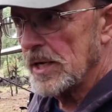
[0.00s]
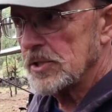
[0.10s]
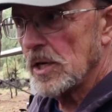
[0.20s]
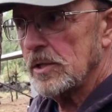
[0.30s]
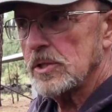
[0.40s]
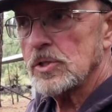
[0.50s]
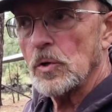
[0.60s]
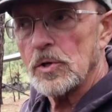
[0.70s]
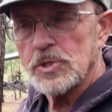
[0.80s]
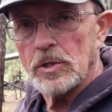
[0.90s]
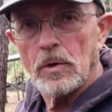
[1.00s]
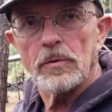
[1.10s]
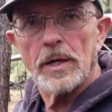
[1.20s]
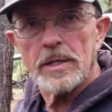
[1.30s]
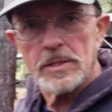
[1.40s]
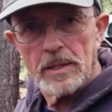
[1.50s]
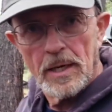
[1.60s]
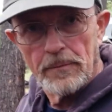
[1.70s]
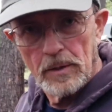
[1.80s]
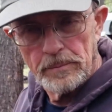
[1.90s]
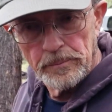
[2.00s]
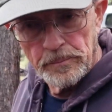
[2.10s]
I saw a distortion over next to Kevin.